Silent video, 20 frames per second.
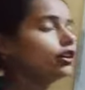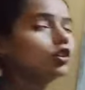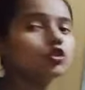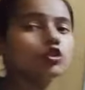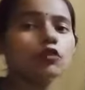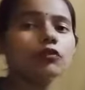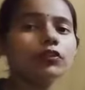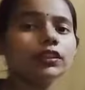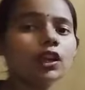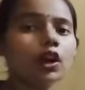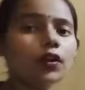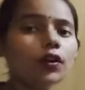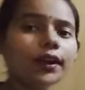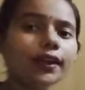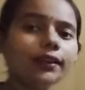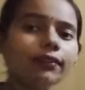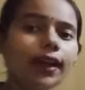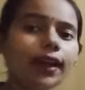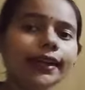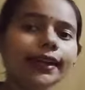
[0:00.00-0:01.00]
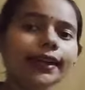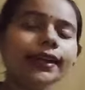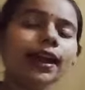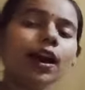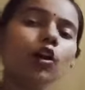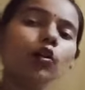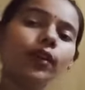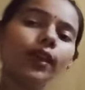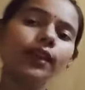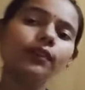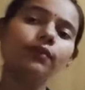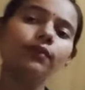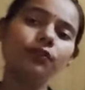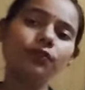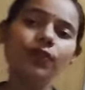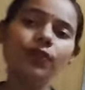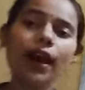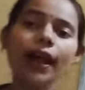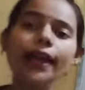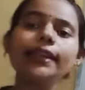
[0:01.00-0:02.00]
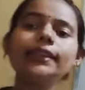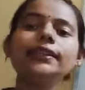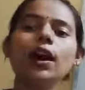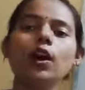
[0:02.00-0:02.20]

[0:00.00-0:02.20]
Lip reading: So without dividing, how can we find